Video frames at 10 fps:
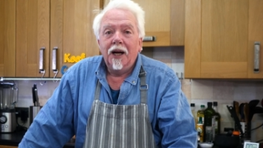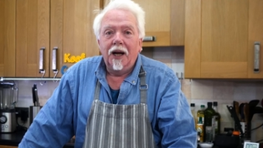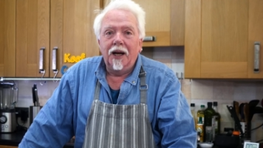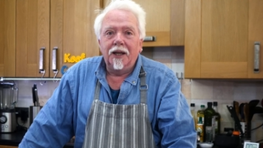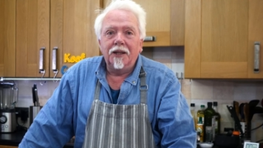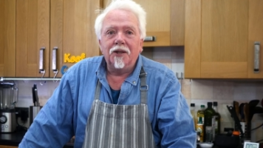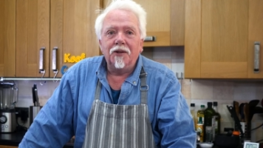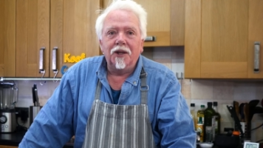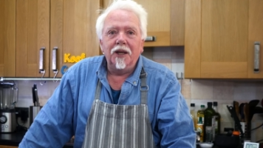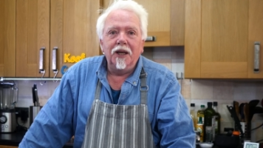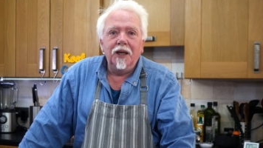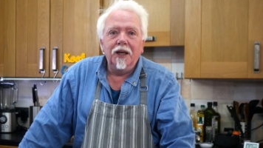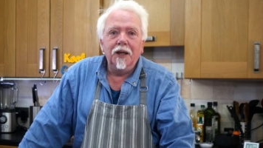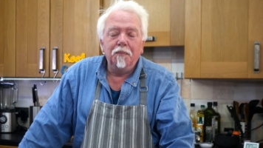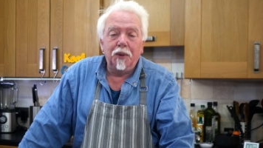and
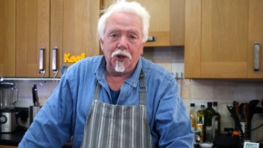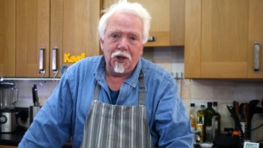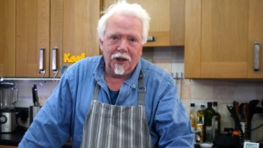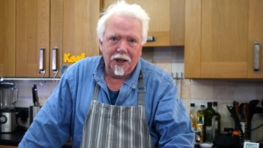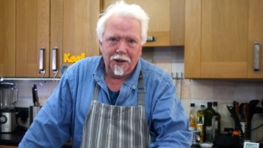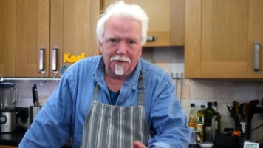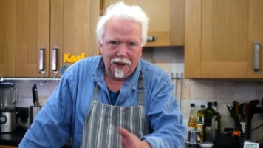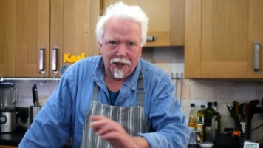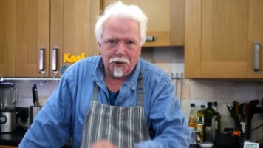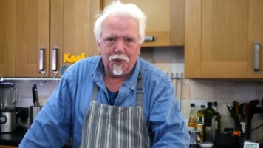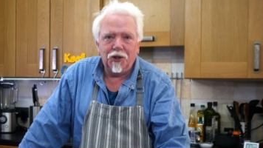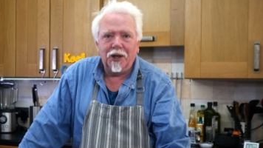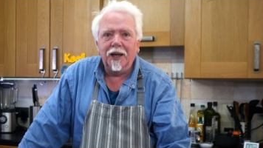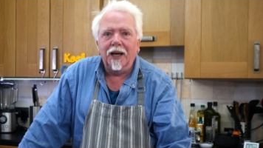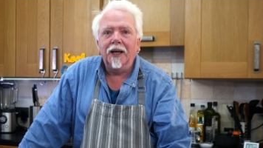the butcher in the village we
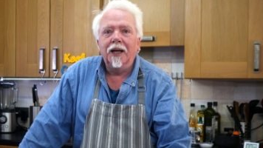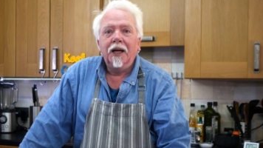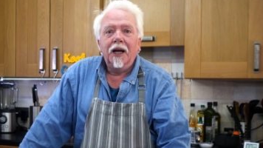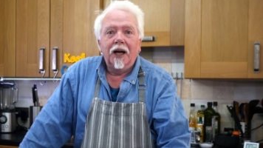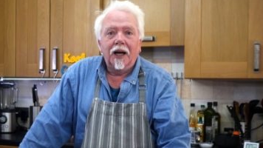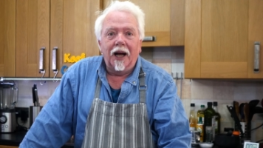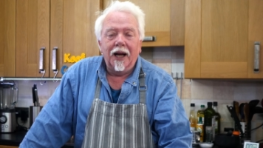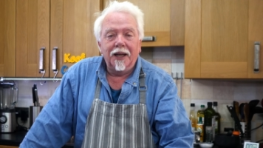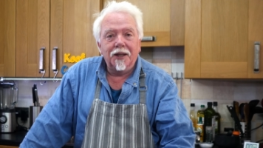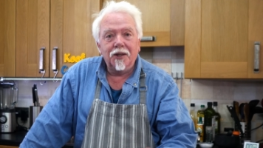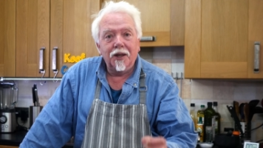stayed at had